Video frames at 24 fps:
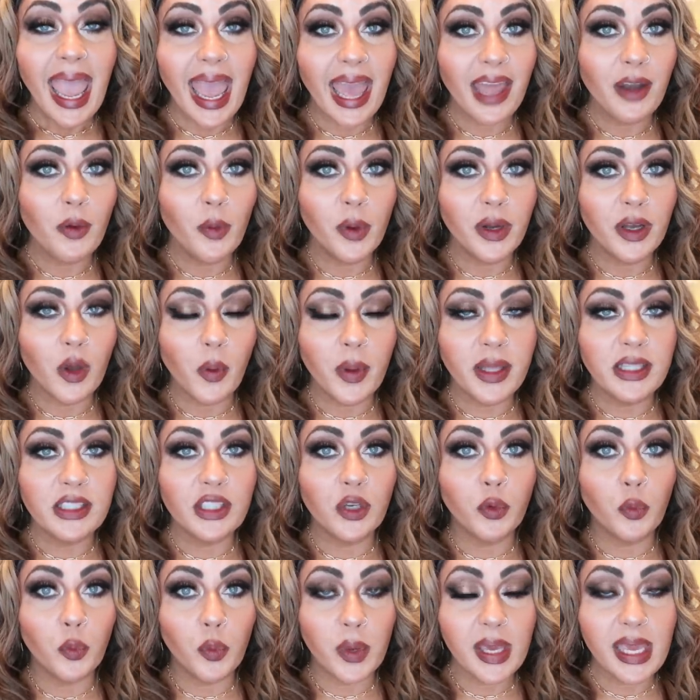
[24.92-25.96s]
and we're going
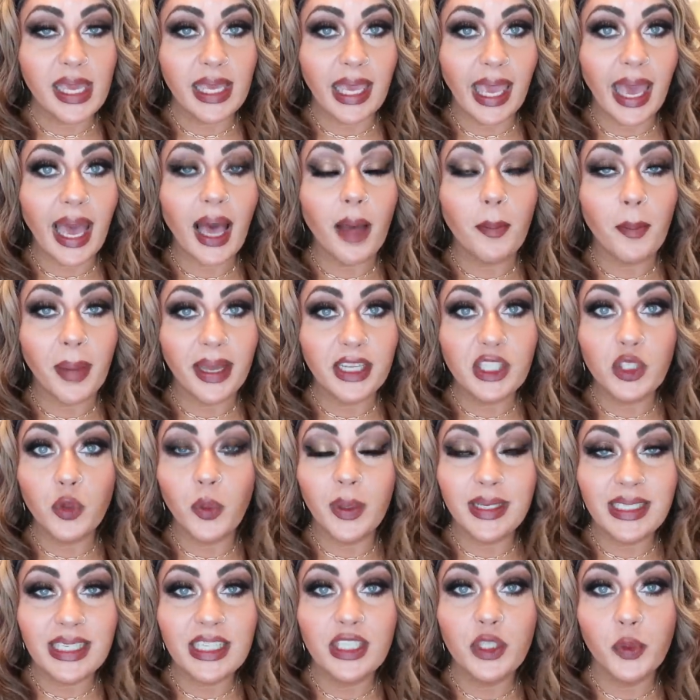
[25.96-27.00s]
to recap my
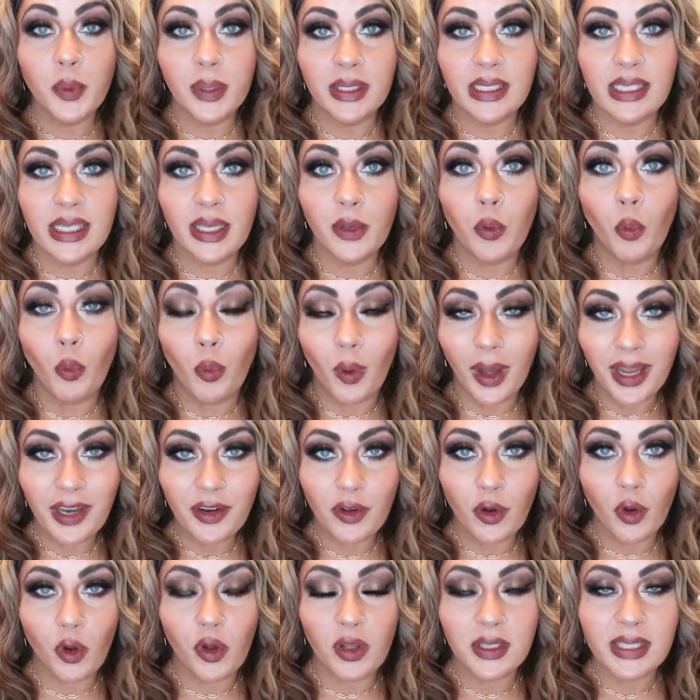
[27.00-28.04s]
twenty
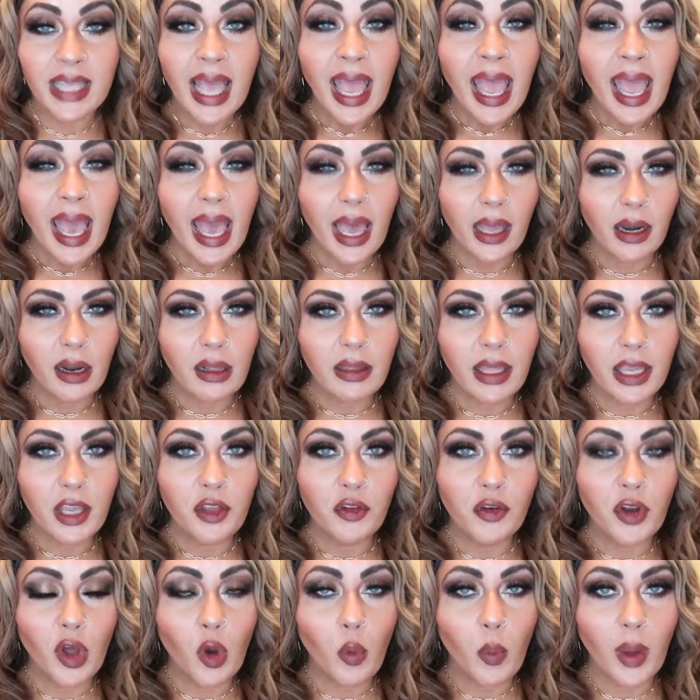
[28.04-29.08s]
twenty-one goals, and I'll let
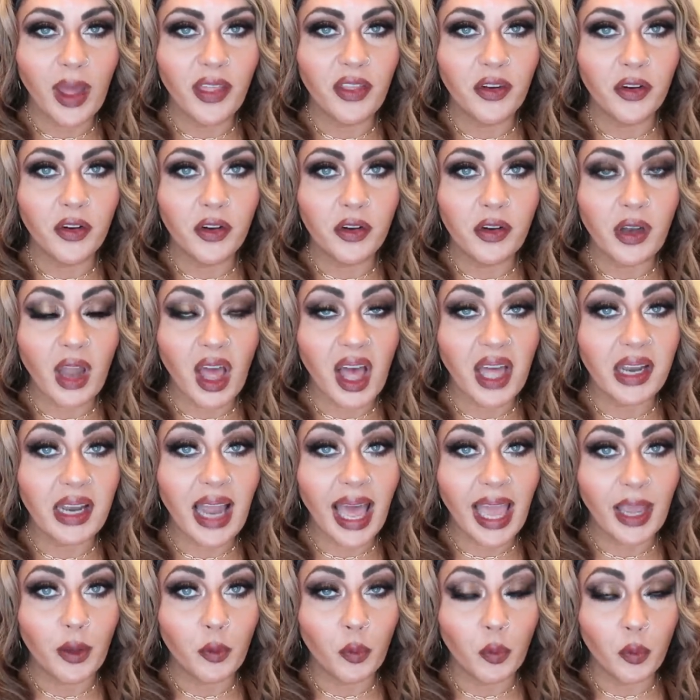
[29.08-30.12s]
you know whether or not
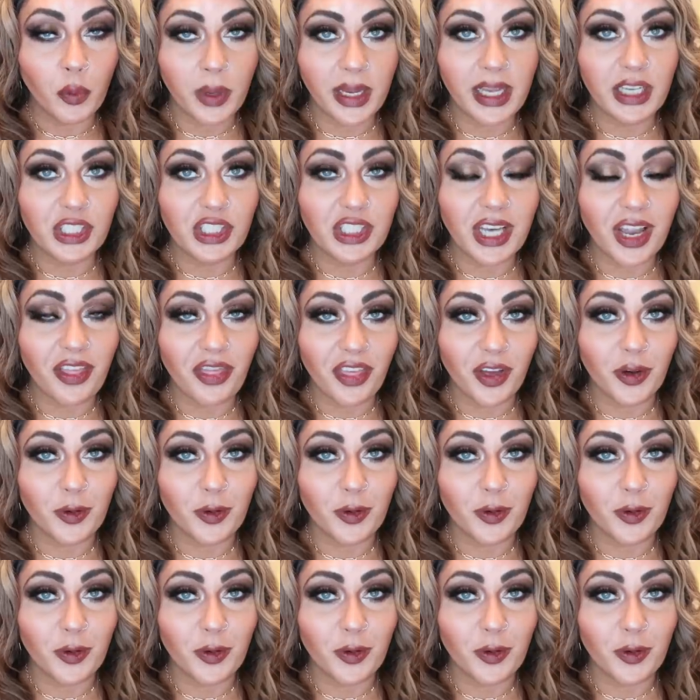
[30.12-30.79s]
I reached